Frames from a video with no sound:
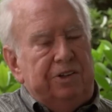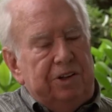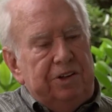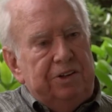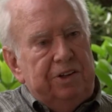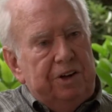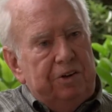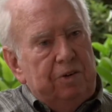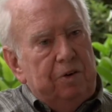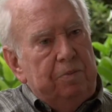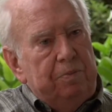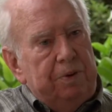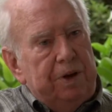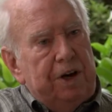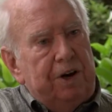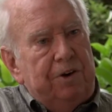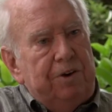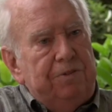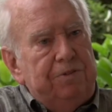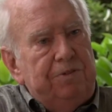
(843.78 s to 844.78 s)
that they were
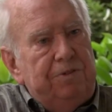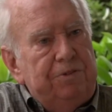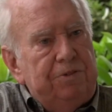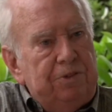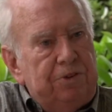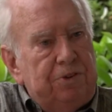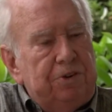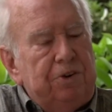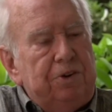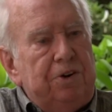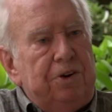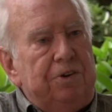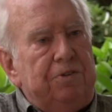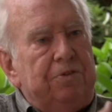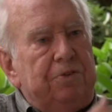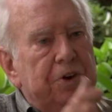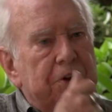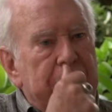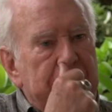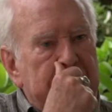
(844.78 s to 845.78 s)
better suited
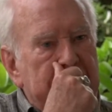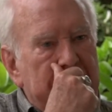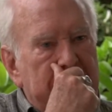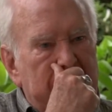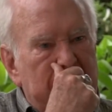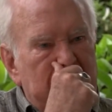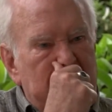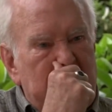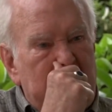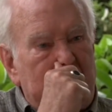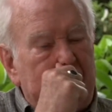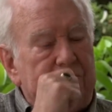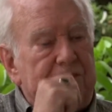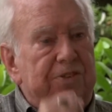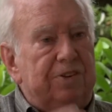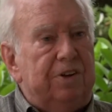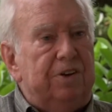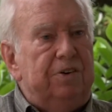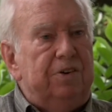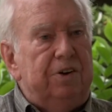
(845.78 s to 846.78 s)
for the
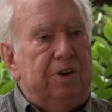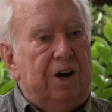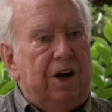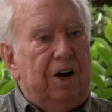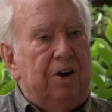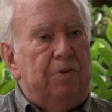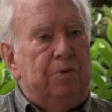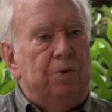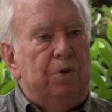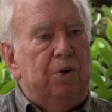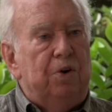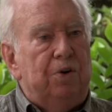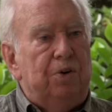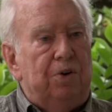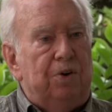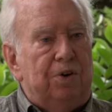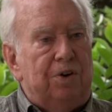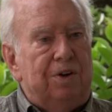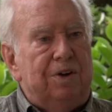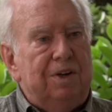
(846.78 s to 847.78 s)
opposite
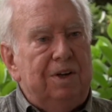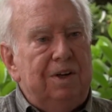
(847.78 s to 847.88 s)
role.